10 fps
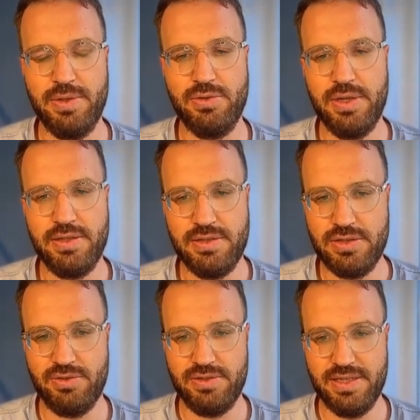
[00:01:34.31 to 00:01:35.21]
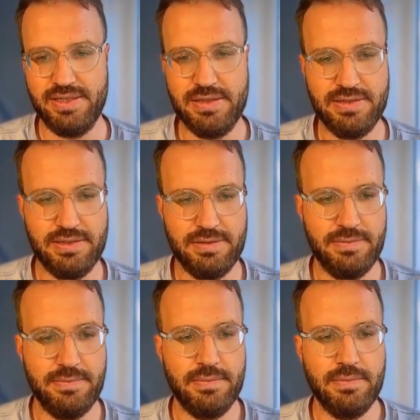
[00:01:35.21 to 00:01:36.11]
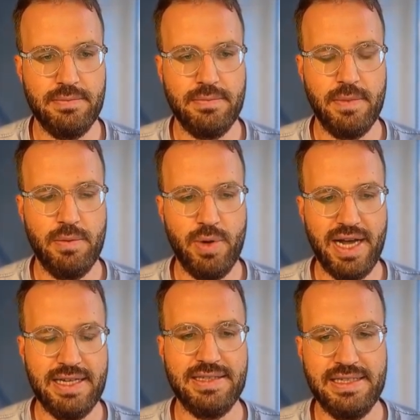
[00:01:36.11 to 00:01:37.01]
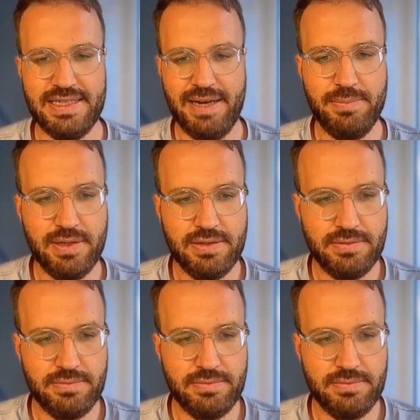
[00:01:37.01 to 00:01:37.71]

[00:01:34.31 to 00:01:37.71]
between the two things. Why does this happen?